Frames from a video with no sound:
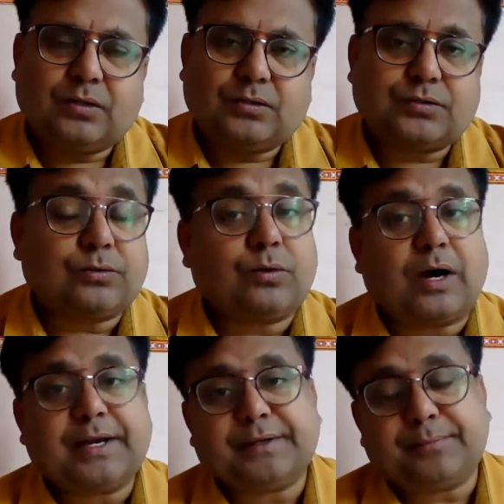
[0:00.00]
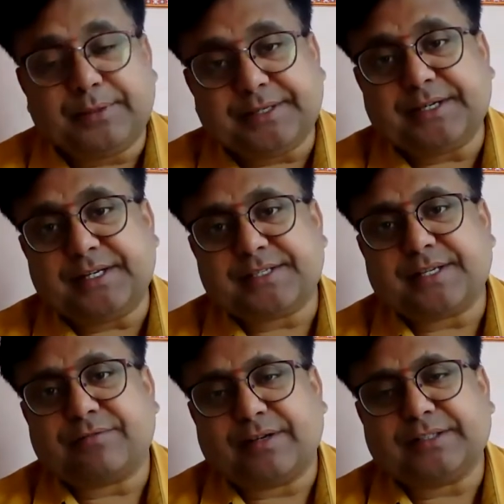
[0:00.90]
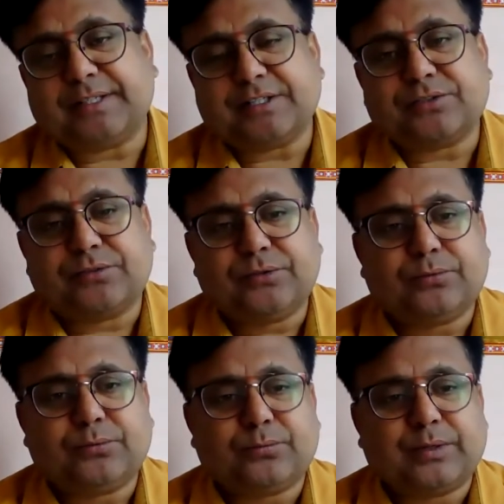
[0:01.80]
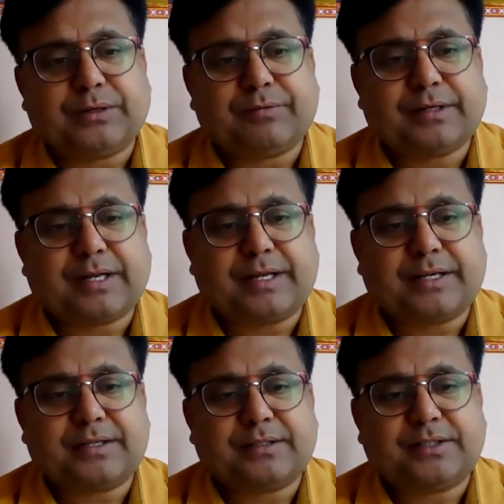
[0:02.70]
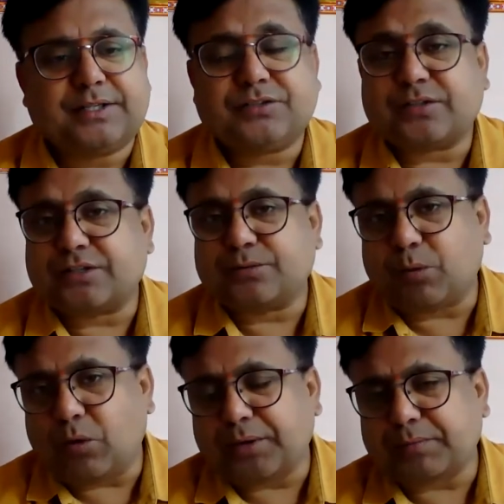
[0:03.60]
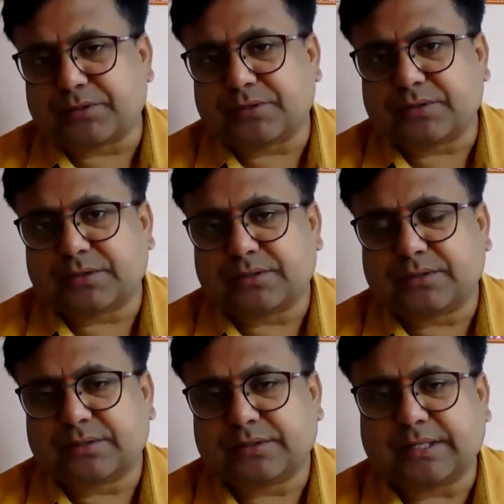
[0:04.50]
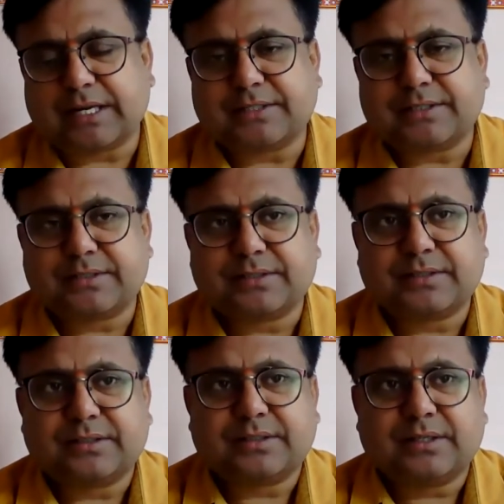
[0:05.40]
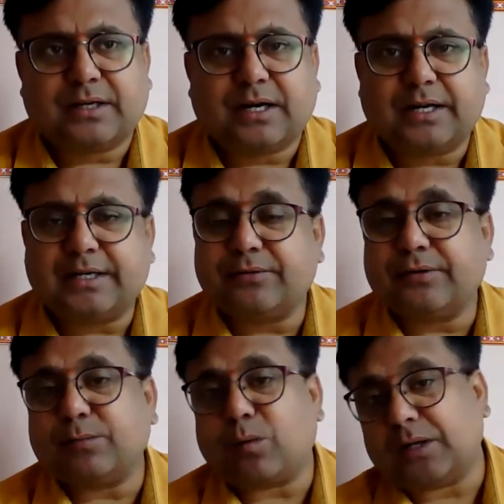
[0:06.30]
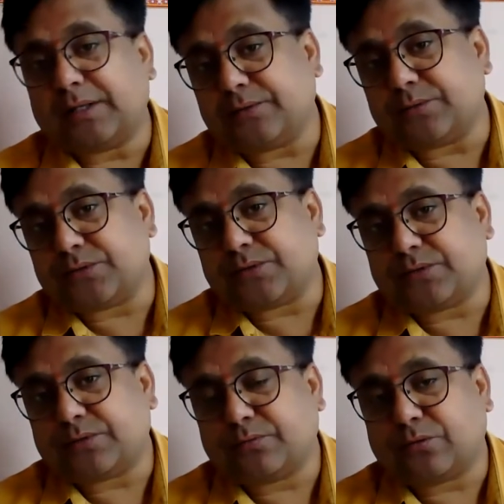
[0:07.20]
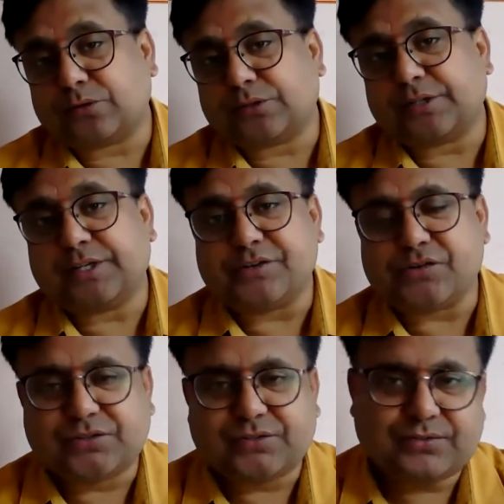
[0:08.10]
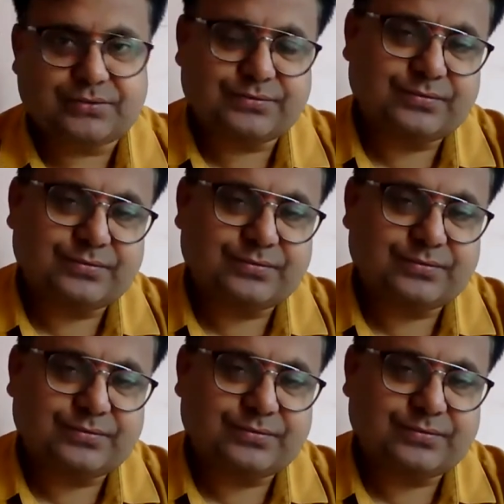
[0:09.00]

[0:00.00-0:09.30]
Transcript: So I repeatedly say one thing to you whenever I teach such poems that I lived in Maldives for 3 years.